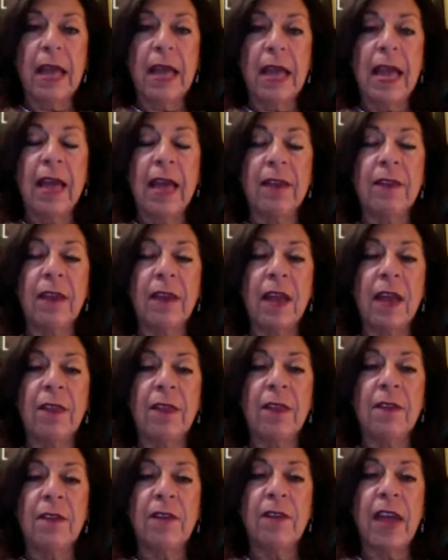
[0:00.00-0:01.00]
and
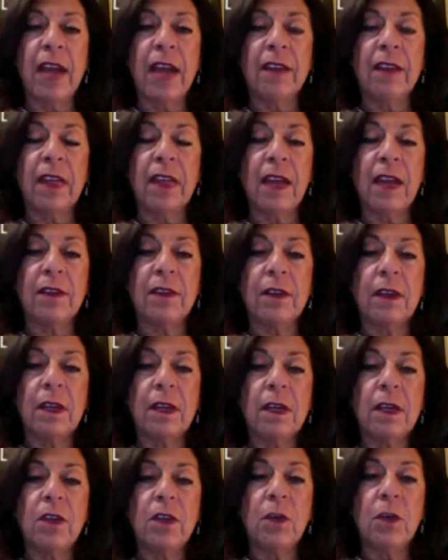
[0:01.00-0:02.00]
the fact that
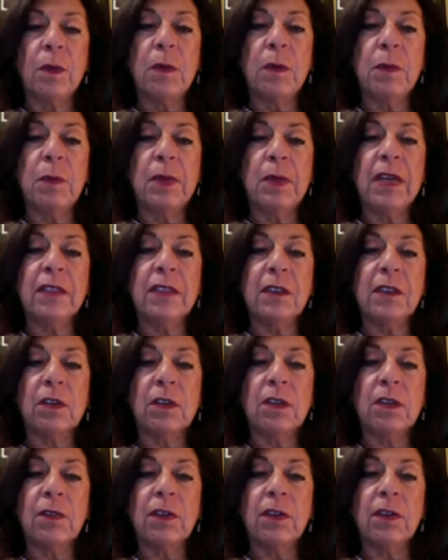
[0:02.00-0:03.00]
human beings are a
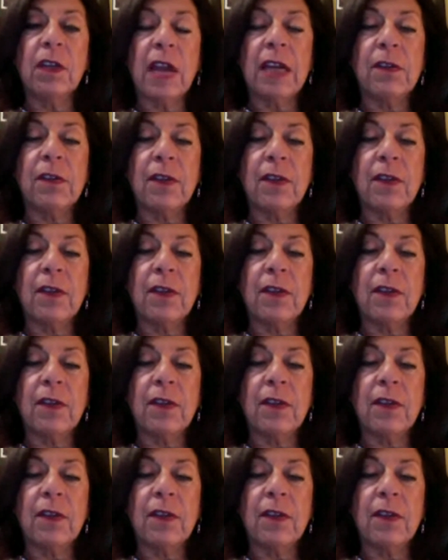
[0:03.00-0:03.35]
different kind of